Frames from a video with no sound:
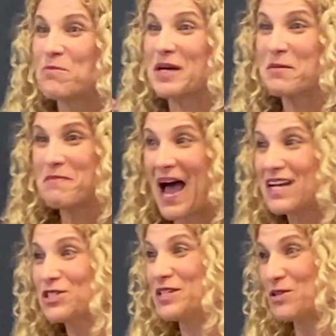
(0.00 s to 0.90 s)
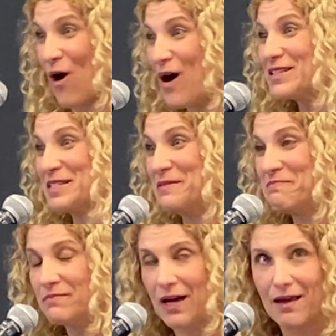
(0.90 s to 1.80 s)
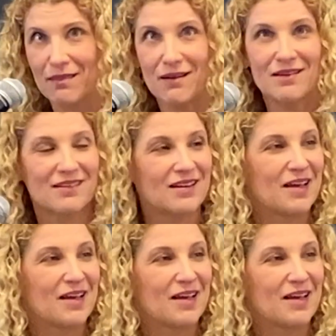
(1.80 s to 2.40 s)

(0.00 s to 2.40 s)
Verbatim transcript: But compassion is awesome, I think,